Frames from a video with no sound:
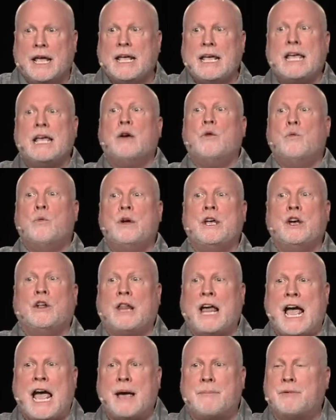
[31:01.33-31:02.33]
It will
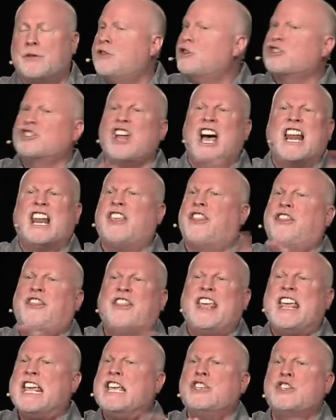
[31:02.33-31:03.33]
happen. There's not a
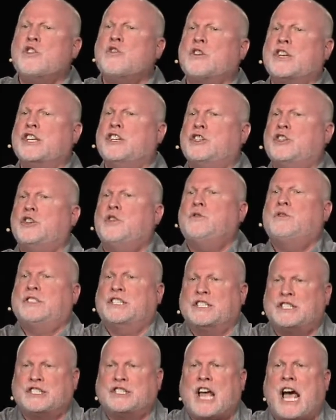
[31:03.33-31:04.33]
thing you can do
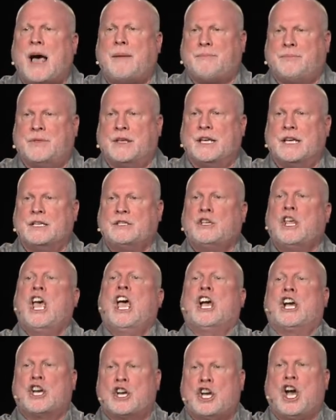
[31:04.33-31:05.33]
to stop this.
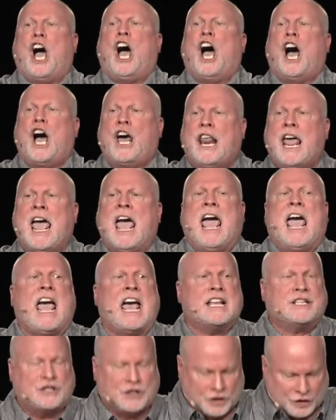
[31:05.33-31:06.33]
God
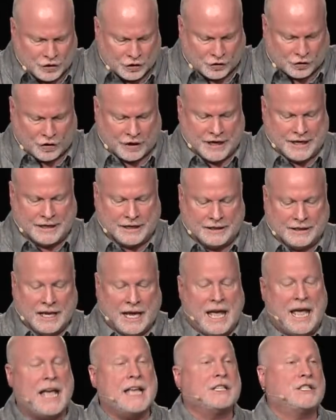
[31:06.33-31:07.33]
has decreed it.
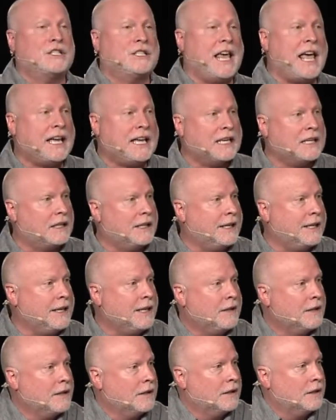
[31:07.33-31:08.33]
And
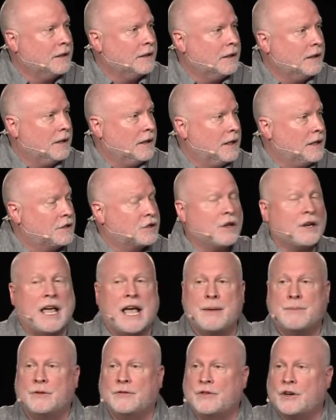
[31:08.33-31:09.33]
secondly, it's going to
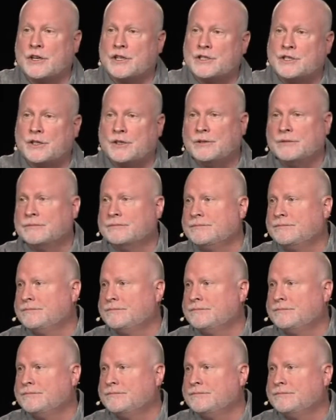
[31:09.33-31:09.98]
happen very soon,